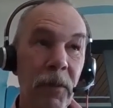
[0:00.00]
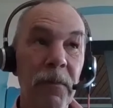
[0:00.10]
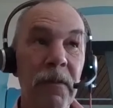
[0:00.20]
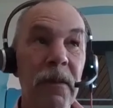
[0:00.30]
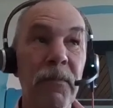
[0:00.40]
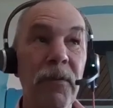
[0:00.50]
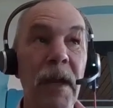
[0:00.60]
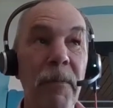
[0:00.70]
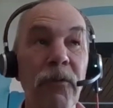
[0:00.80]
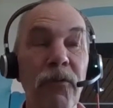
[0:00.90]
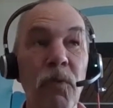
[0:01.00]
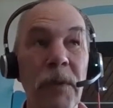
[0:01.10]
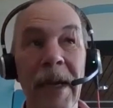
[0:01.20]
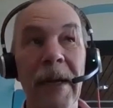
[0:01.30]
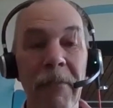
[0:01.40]
seem to be able to
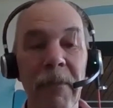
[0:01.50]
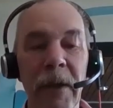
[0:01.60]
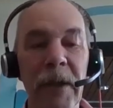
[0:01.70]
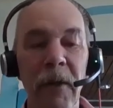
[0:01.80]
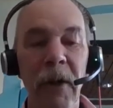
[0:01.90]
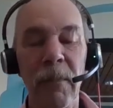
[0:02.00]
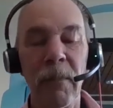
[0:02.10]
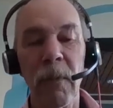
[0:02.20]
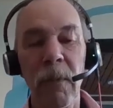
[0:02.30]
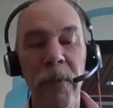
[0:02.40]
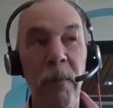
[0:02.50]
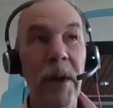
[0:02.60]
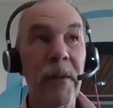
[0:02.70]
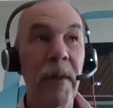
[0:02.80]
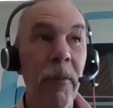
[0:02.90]
get everybody on board the
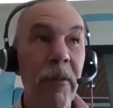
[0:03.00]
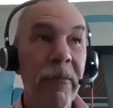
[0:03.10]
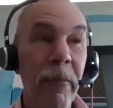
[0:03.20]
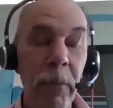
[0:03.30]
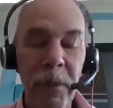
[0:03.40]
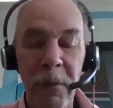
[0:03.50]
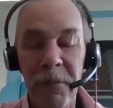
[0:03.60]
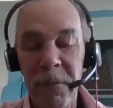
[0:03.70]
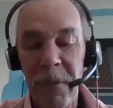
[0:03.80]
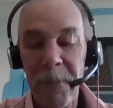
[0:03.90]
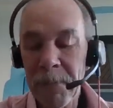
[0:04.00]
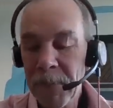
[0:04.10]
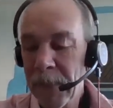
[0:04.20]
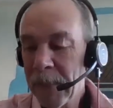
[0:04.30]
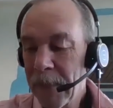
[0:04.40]
way they were 40 years ago.
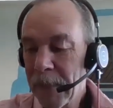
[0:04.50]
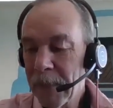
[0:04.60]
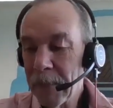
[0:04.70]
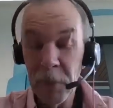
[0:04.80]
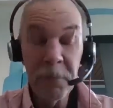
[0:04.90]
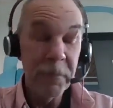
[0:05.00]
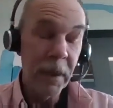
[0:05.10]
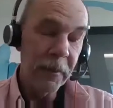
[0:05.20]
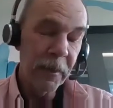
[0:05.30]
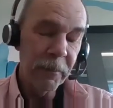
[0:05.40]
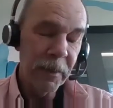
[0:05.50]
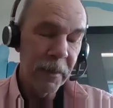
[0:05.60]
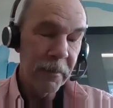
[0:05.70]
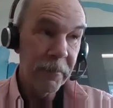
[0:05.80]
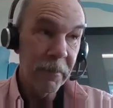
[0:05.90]
Mostly, I think,
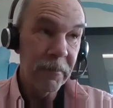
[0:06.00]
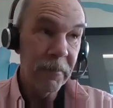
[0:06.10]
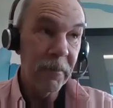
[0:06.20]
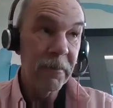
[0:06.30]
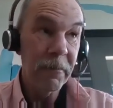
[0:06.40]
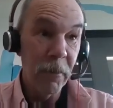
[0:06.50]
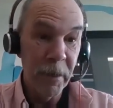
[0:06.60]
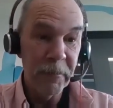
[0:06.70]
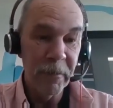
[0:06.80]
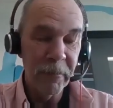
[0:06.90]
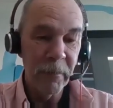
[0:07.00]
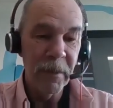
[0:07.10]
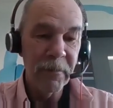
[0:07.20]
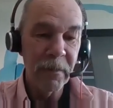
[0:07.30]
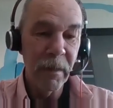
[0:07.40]
because there's just so much
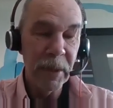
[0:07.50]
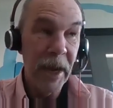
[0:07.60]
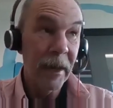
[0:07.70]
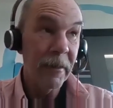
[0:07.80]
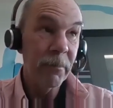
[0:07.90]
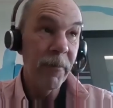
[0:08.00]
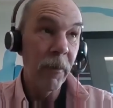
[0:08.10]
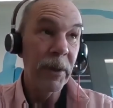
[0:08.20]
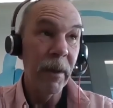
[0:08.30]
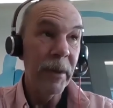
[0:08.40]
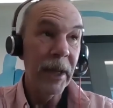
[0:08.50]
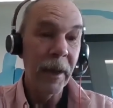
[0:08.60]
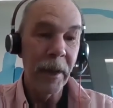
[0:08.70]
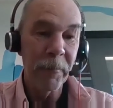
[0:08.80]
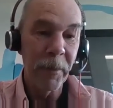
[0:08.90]
information coming at us, we've all become
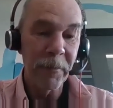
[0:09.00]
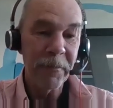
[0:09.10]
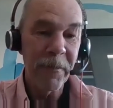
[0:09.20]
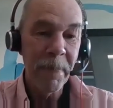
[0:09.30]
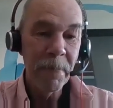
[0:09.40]
headline readers.